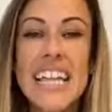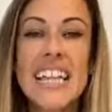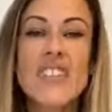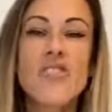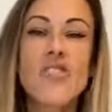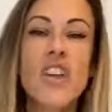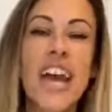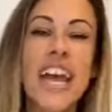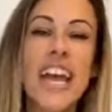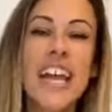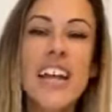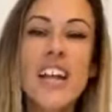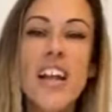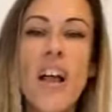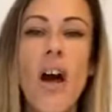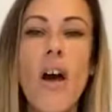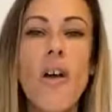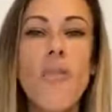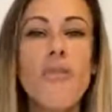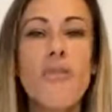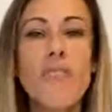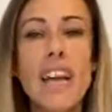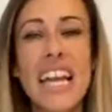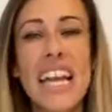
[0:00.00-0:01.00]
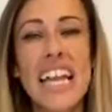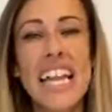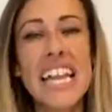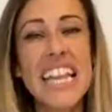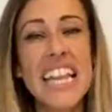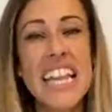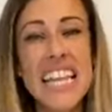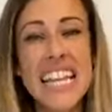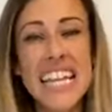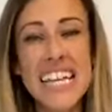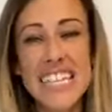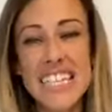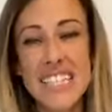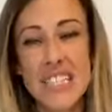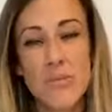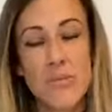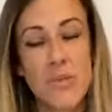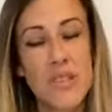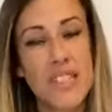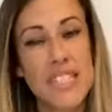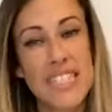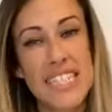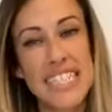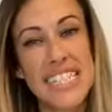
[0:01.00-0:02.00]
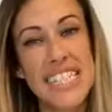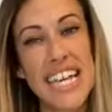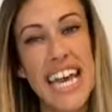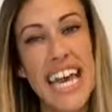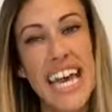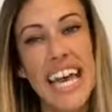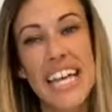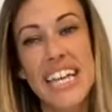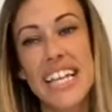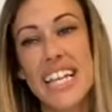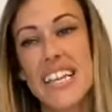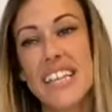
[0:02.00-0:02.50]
try and offer it at least once a day.